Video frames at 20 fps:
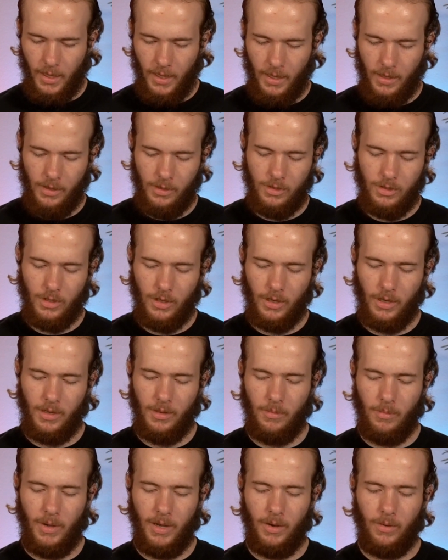And it's talking
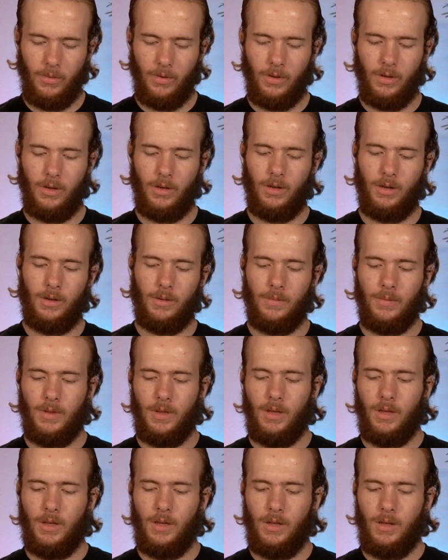about
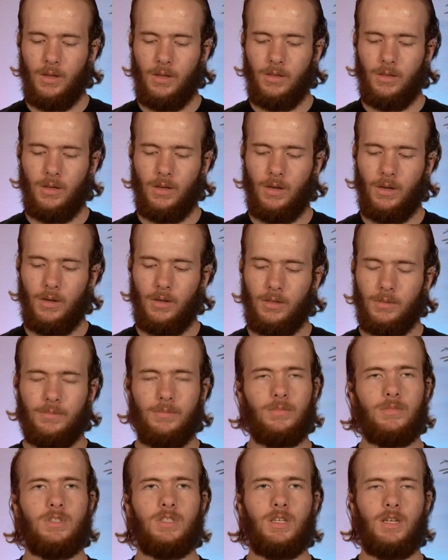
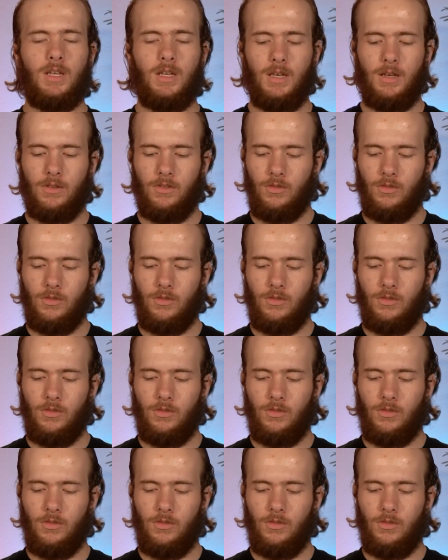Satan